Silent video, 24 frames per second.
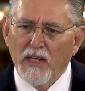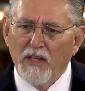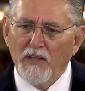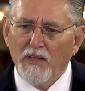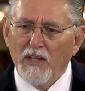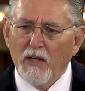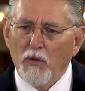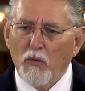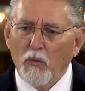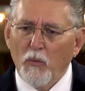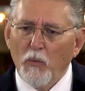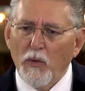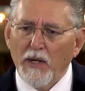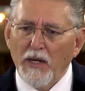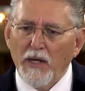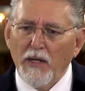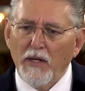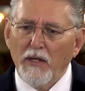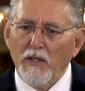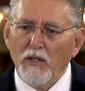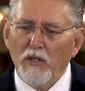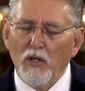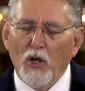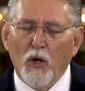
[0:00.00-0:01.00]
that
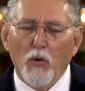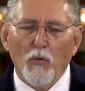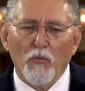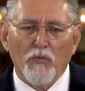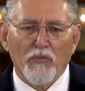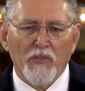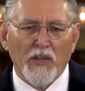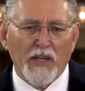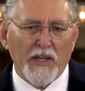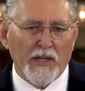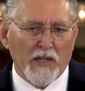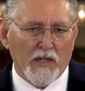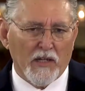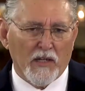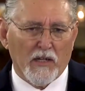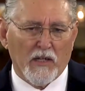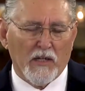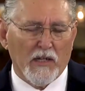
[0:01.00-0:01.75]
we don't think